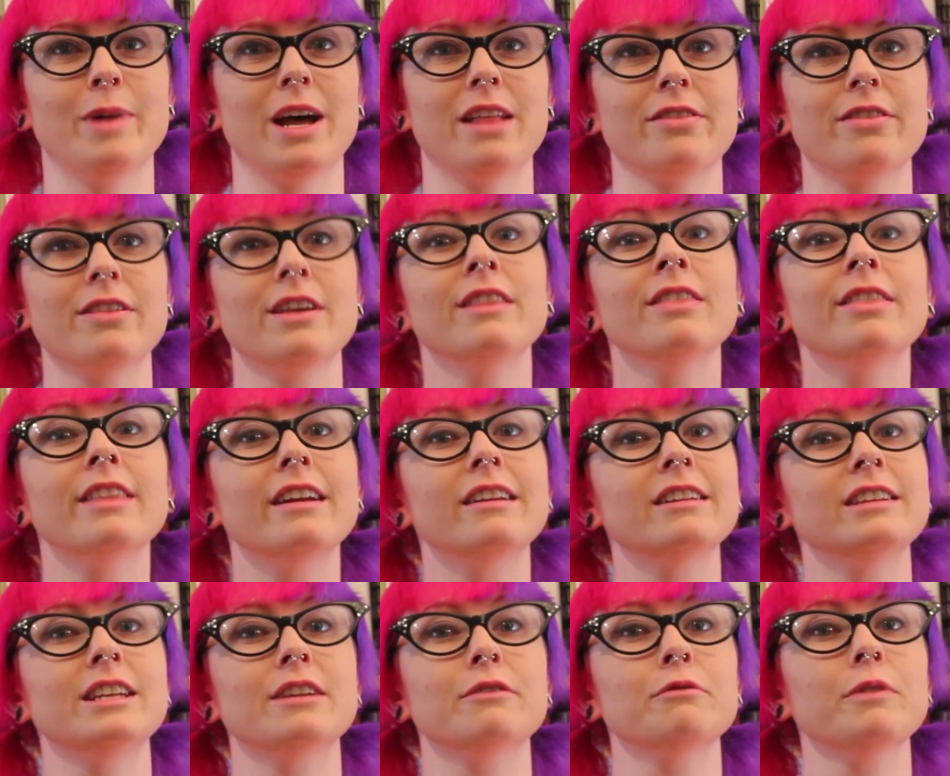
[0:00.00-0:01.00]
month that
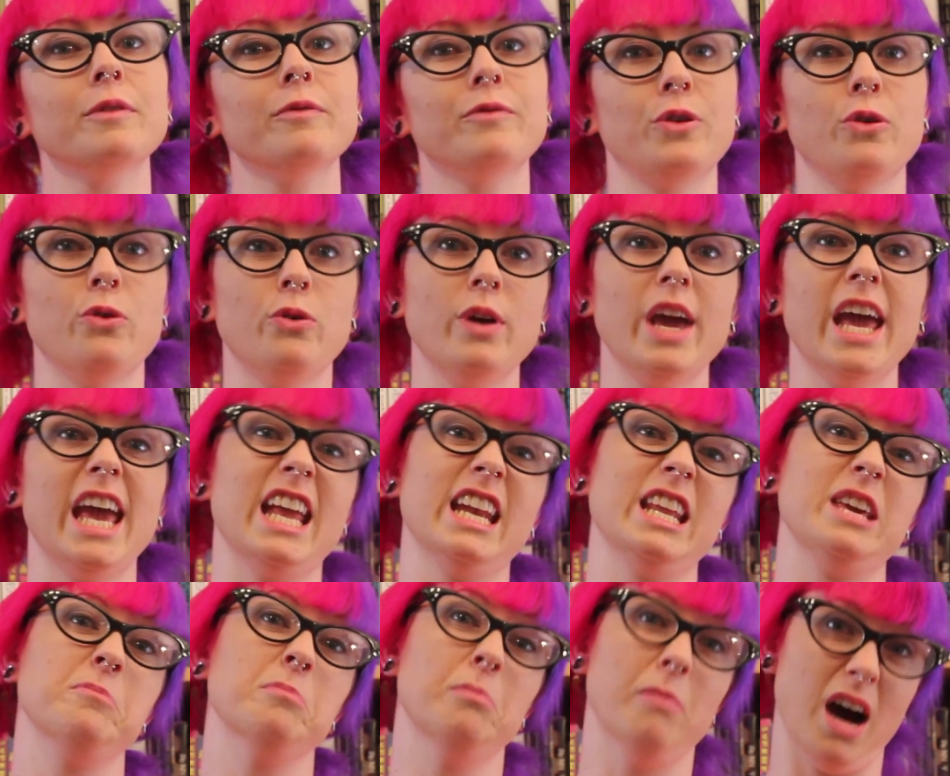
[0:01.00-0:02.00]
I didn't review
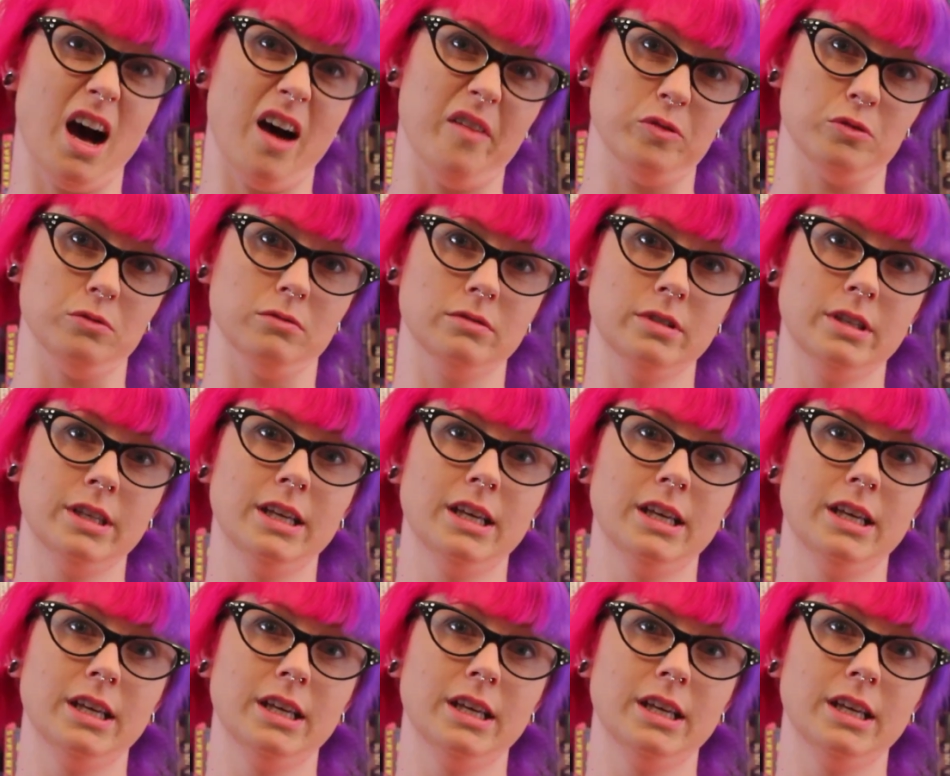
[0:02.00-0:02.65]
any Marvel.